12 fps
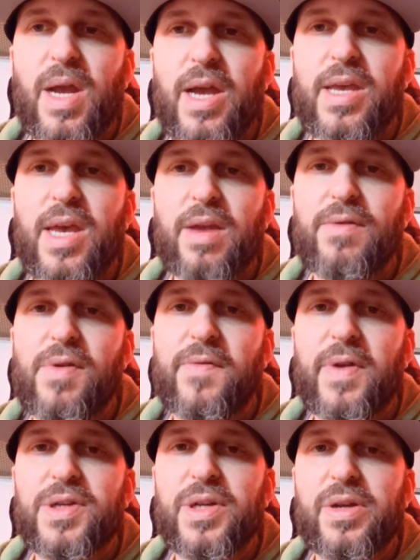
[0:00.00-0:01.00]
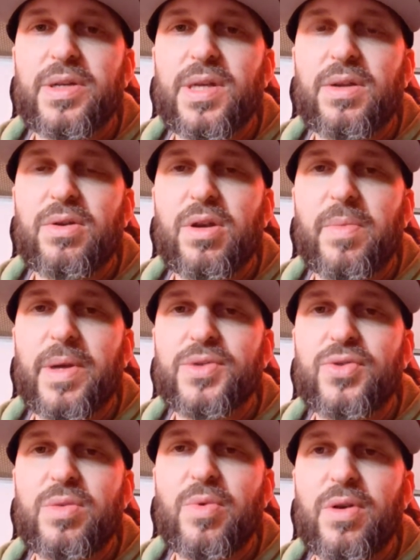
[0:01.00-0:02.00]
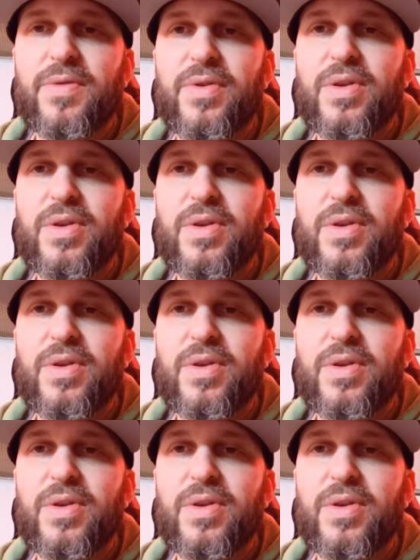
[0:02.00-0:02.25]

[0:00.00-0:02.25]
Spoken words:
I can't refresh here because that'll cut my stream off.